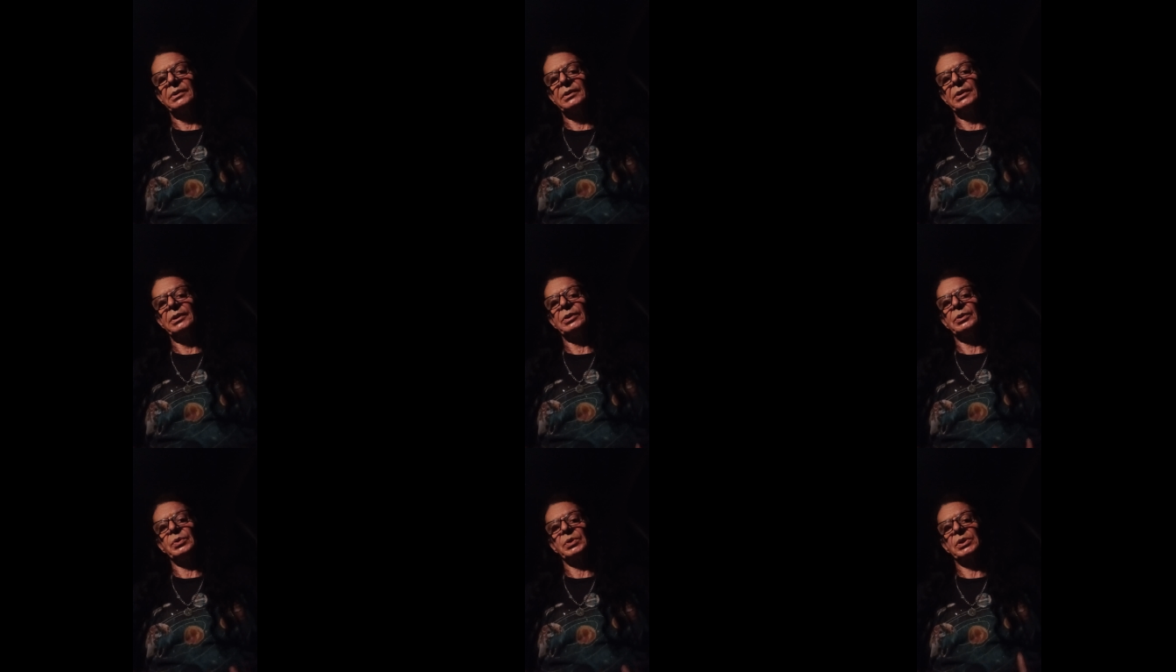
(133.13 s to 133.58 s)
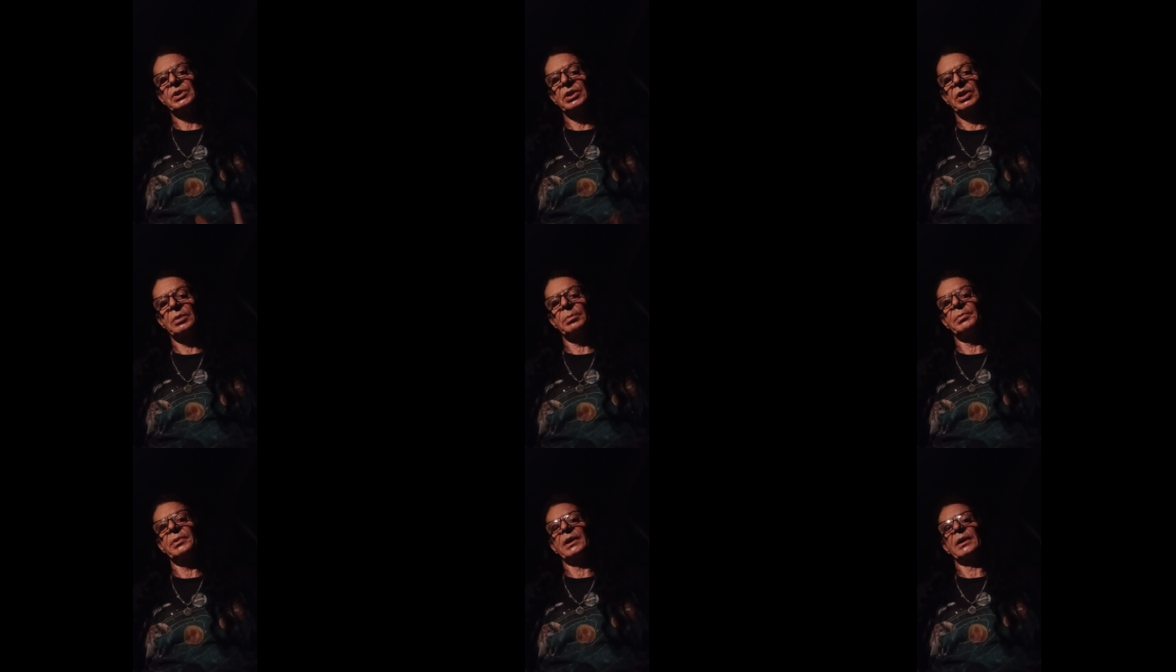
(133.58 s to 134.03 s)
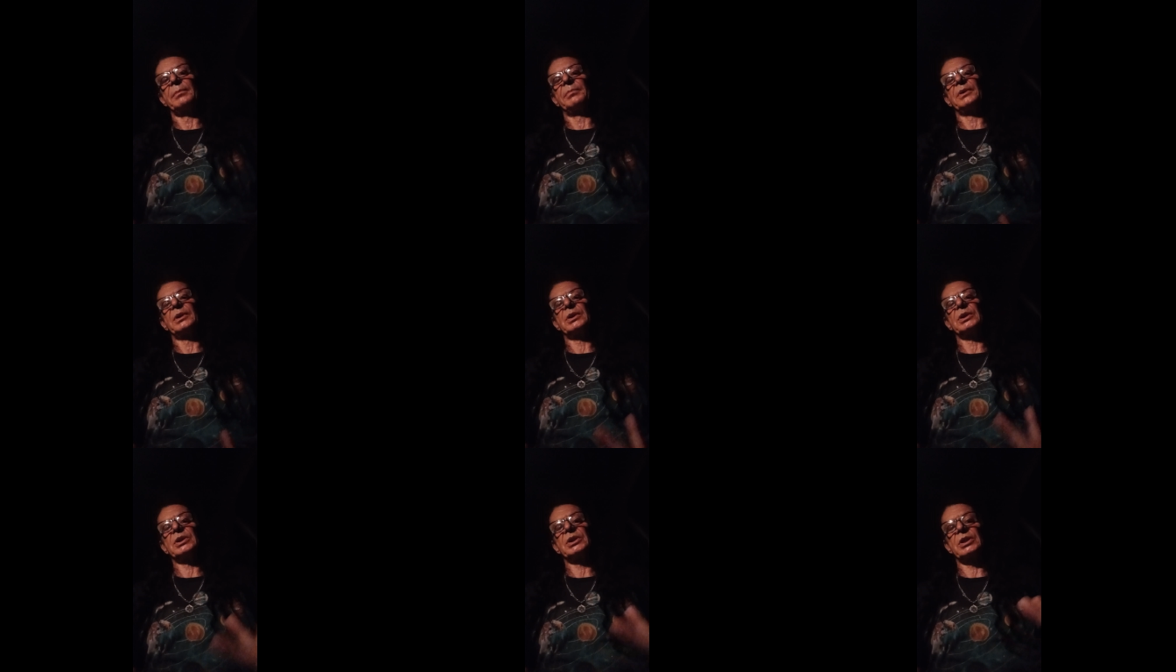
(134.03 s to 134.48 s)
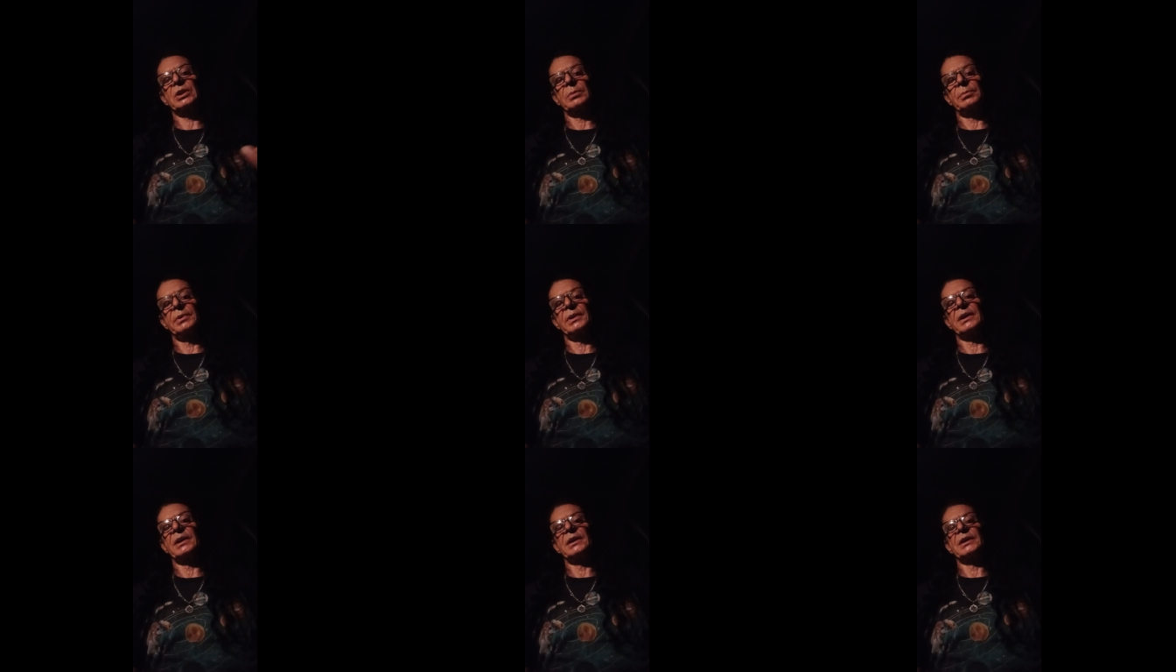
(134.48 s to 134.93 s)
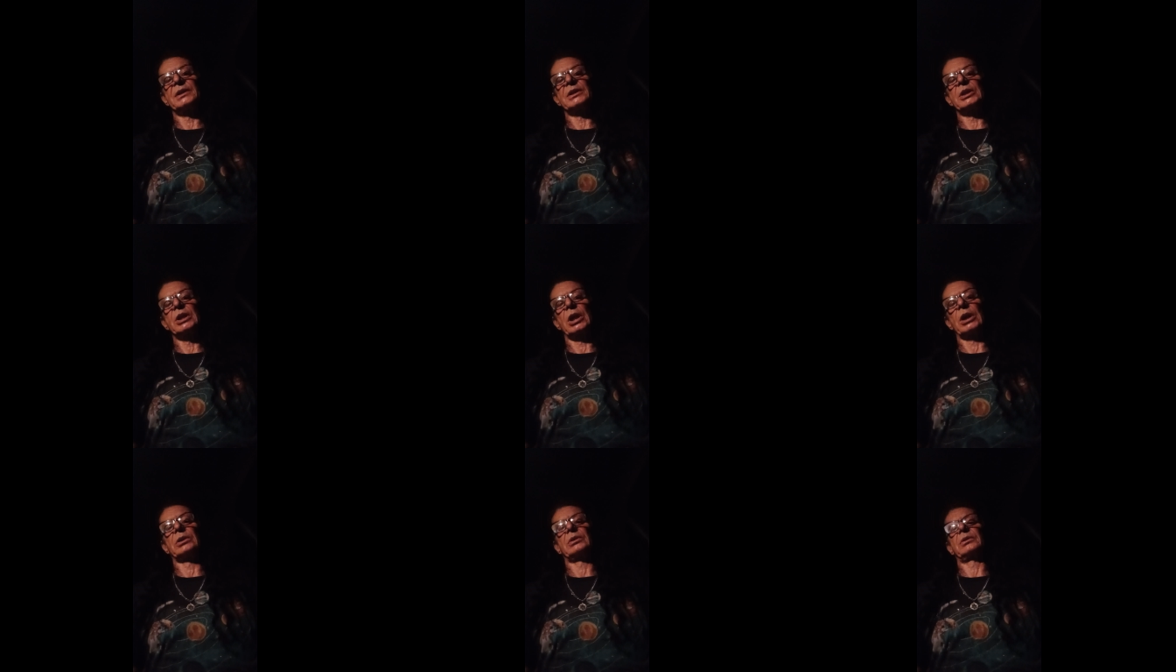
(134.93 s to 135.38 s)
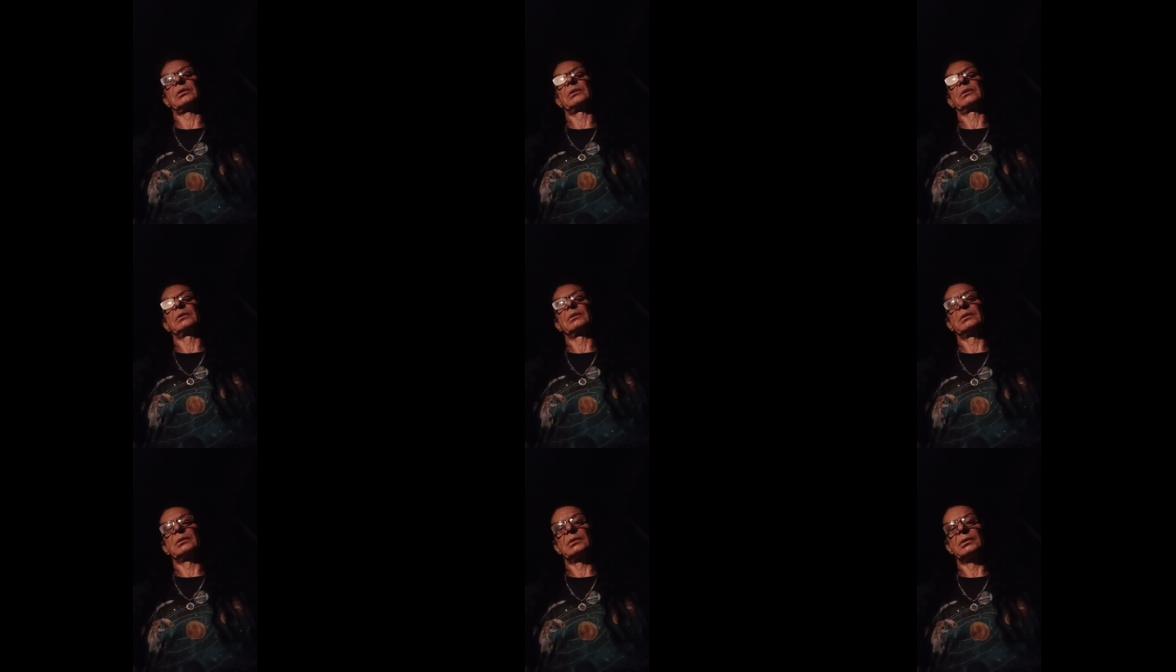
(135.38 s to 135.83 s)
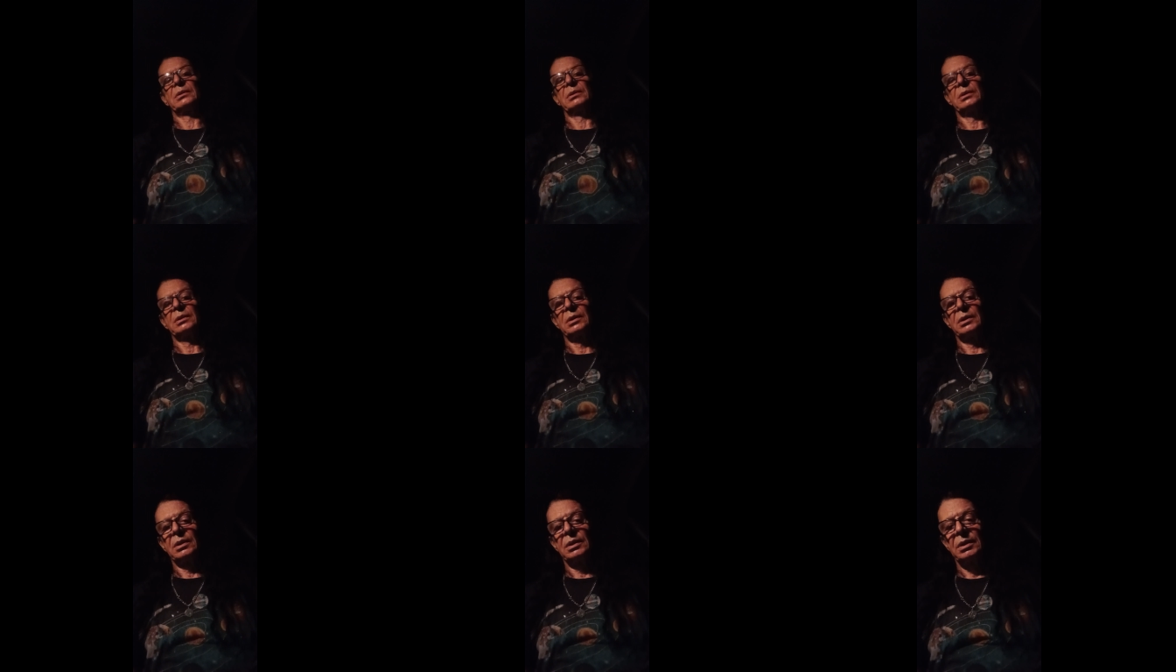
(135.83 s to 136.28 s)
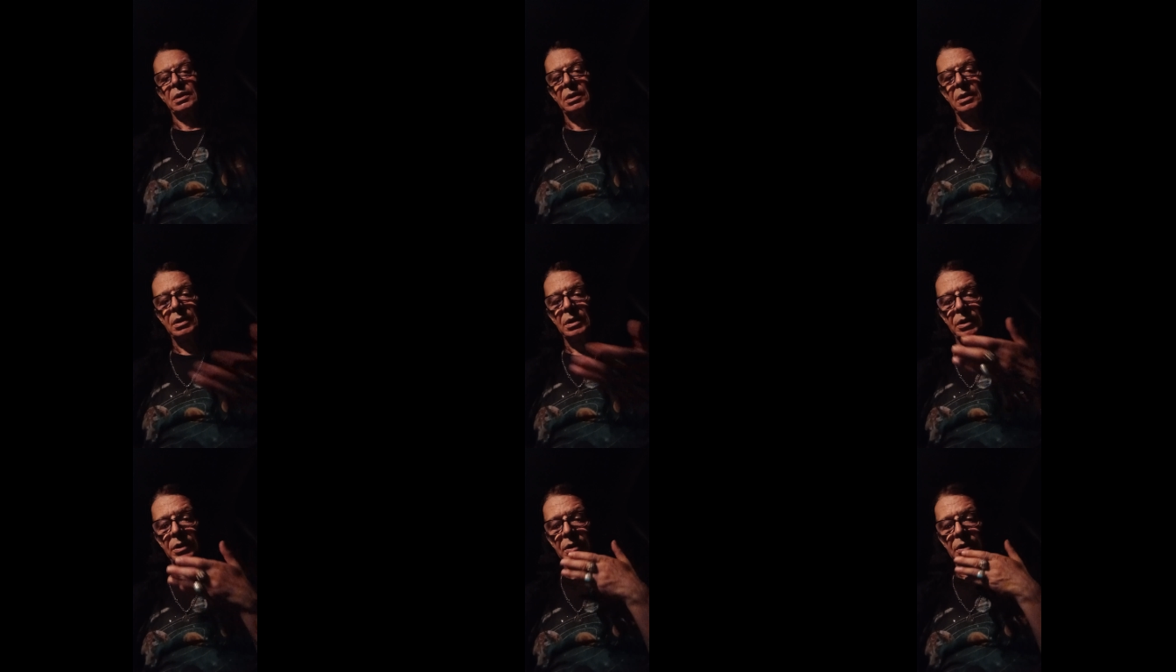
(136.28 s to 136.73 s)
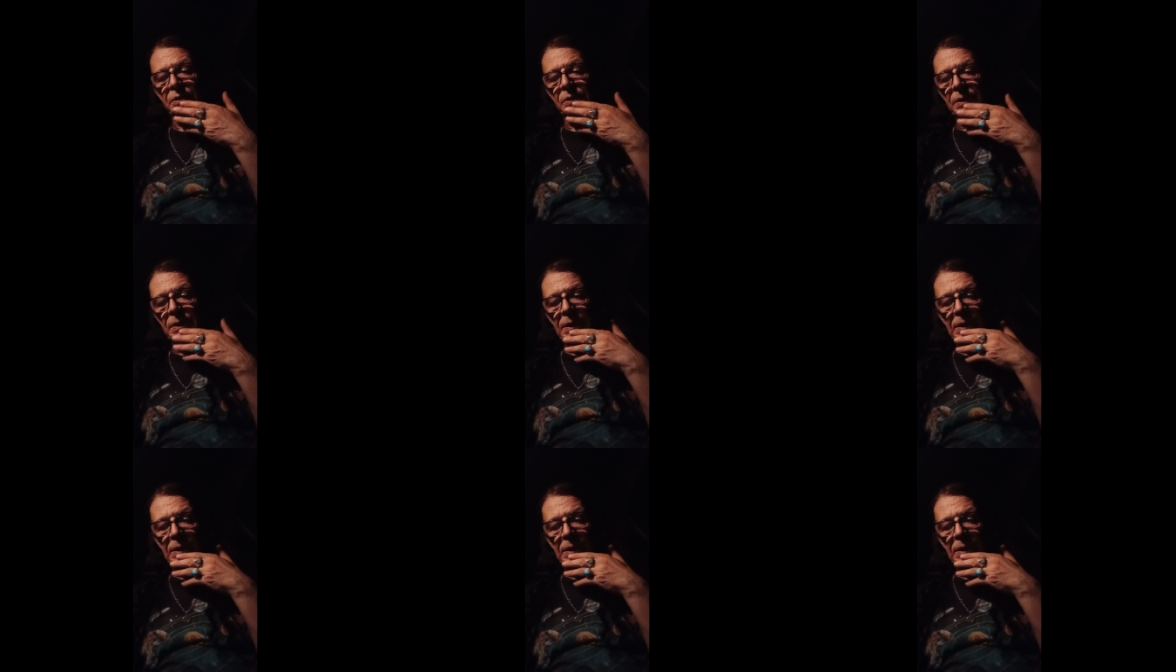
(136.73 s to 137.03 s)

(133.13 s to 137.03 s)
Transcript: into Serbia because Serbia is not uh,